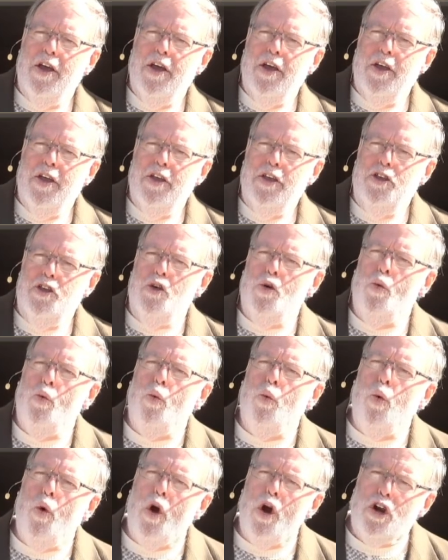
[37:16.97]
You
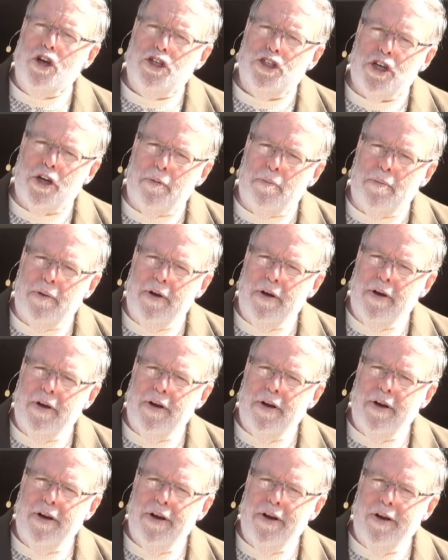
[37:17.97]
worship
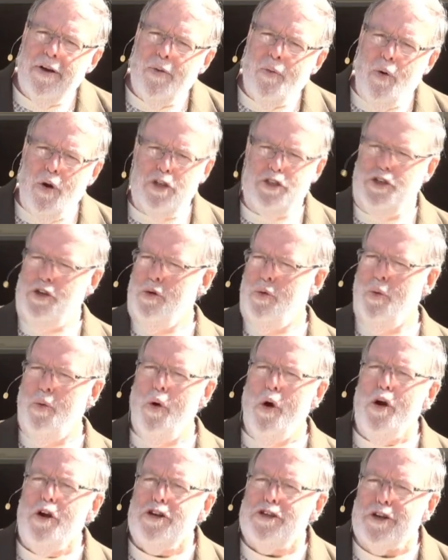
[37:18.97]
what you
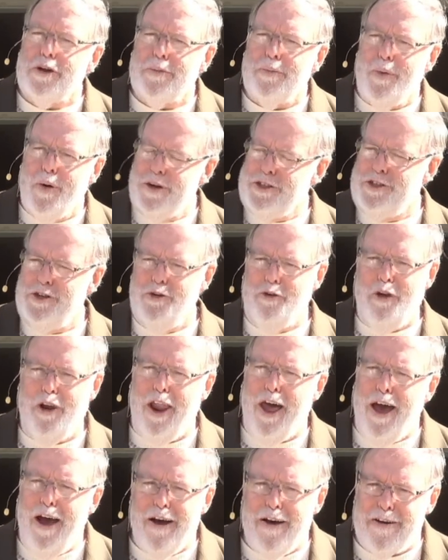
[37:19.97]
worship, what you
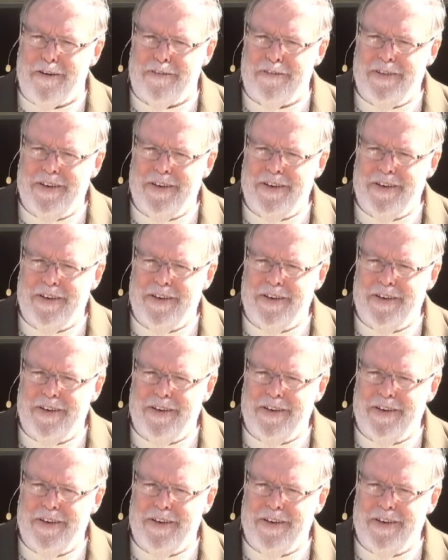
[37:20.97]
love.